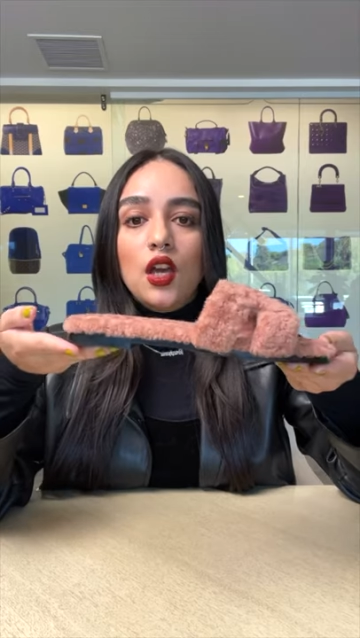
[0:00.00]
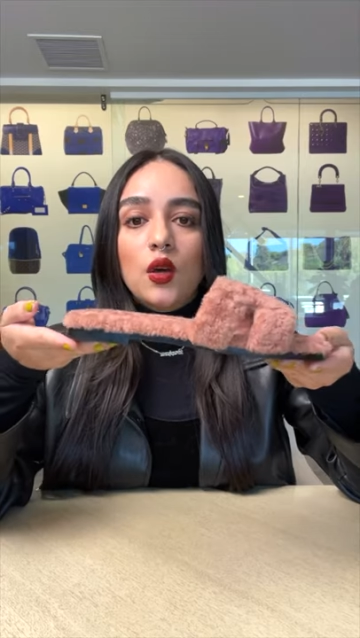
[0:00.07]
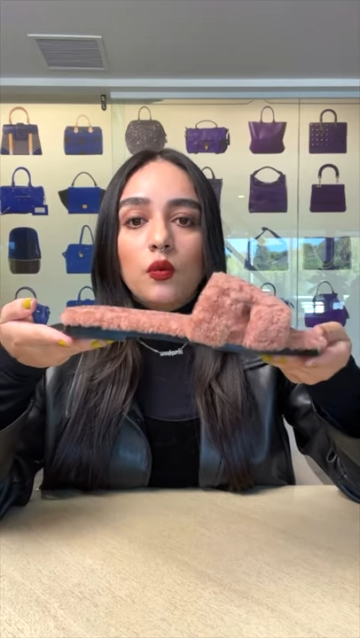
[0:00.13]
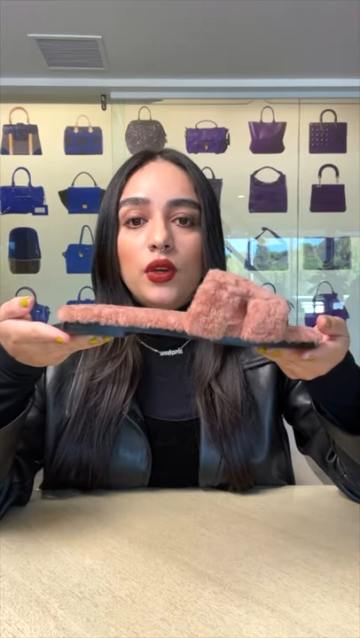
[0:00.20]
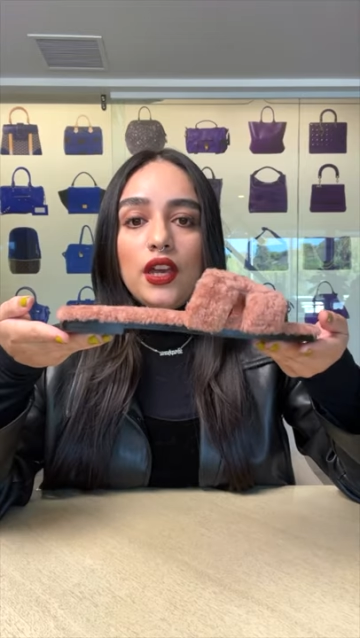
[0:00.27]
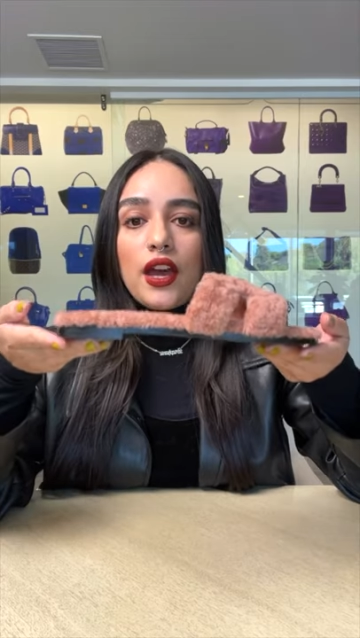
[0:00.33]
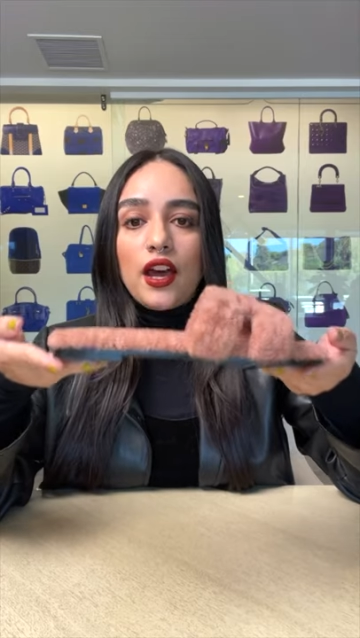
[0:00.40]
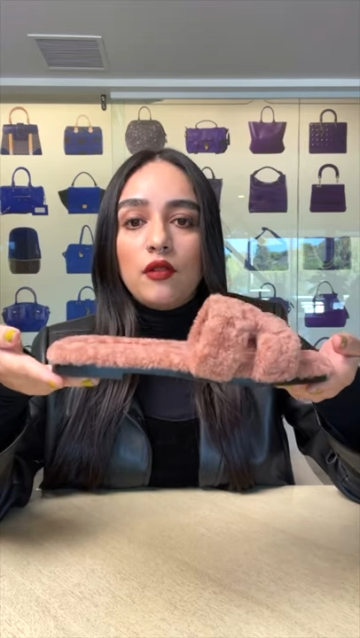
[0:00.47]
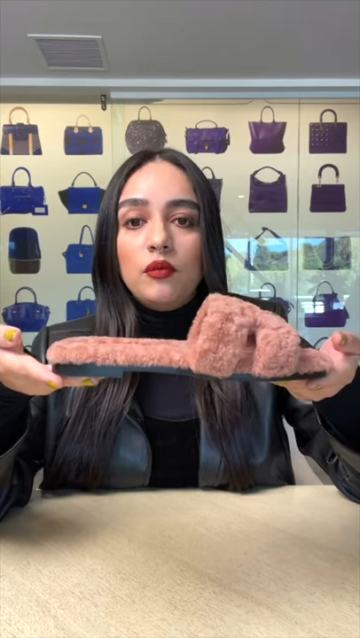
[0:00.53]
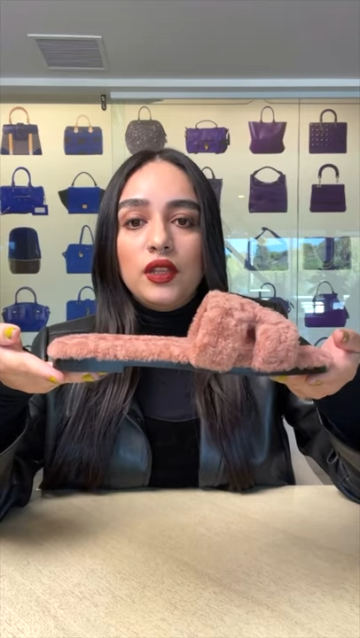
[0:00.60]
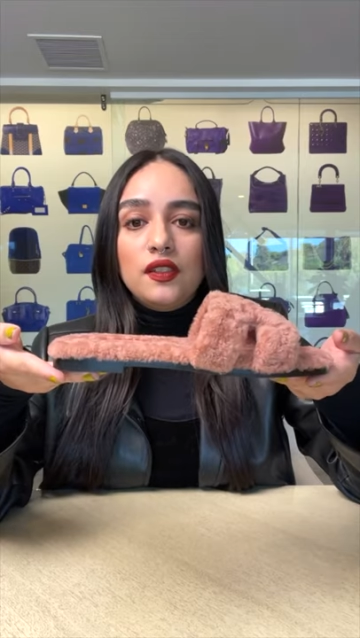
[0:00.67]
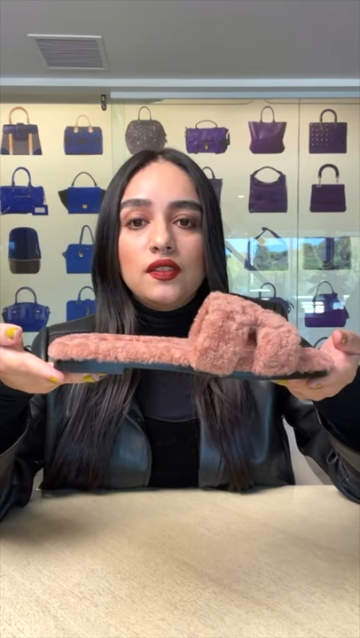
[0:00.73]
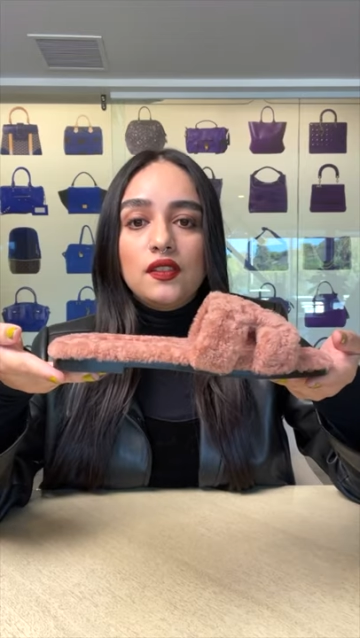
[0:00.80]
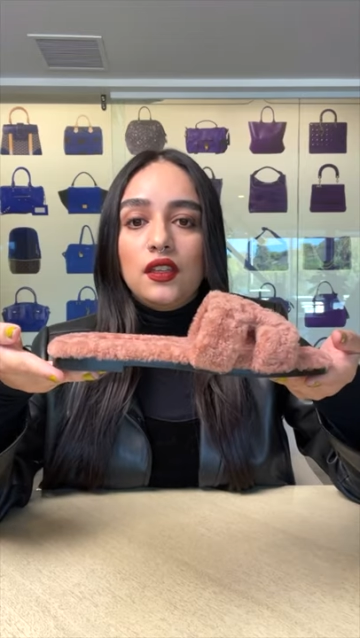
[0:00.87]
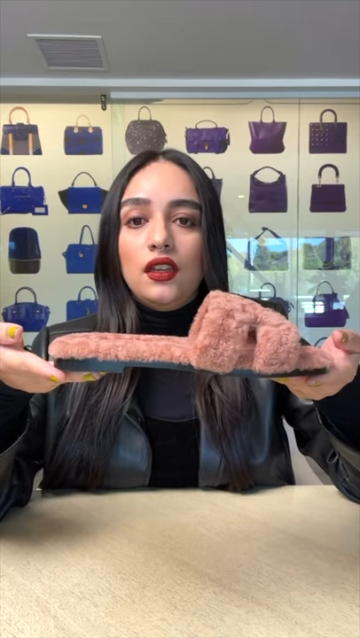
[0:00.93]
We have been
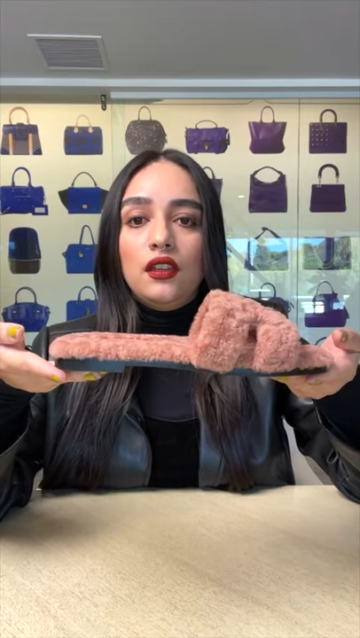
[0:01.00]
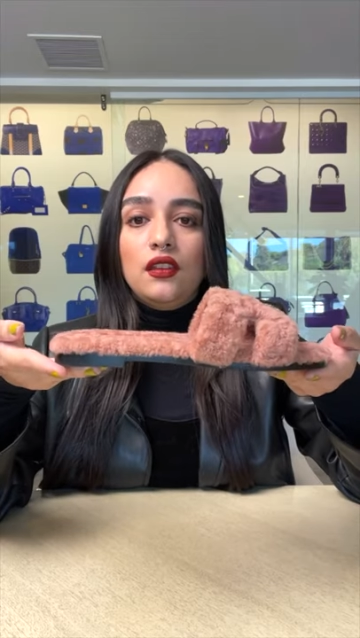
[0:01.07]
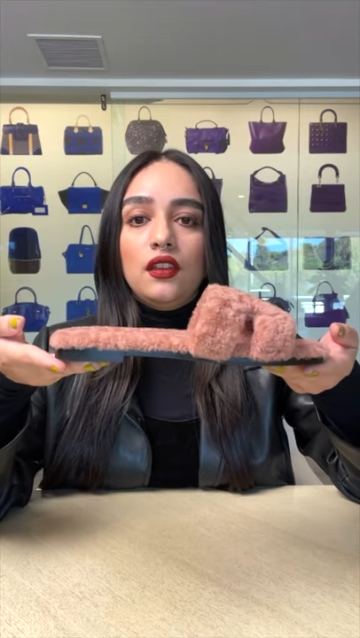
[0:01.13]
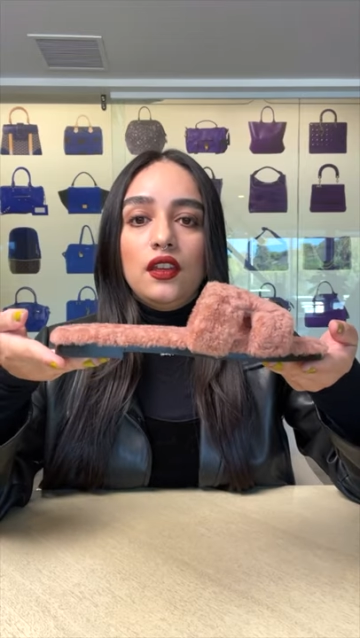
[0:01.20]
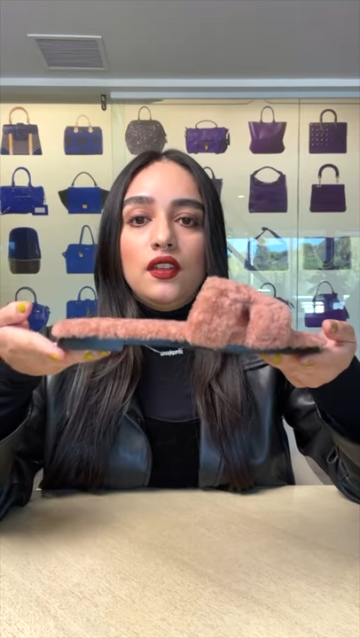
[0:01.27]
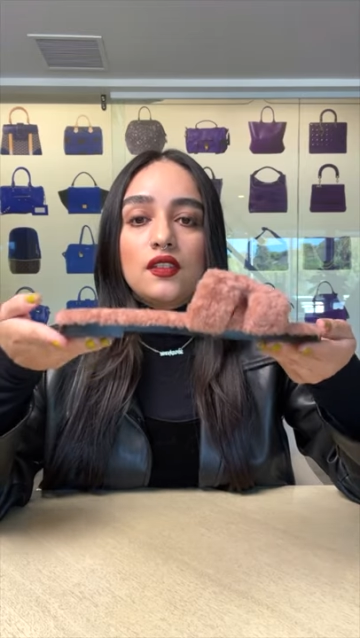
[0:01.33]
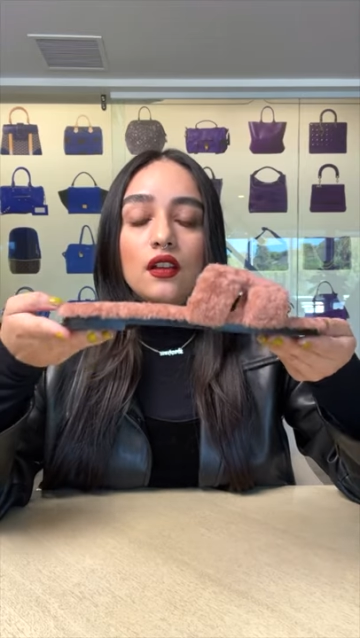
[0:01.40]
seeing these